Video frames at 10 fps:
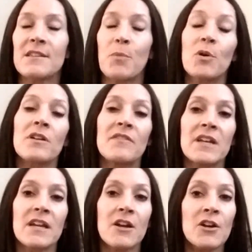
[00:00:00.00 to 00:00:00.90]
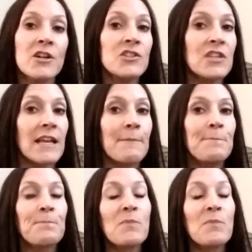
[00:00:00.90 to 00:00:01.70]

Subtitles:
supportive and encouraging,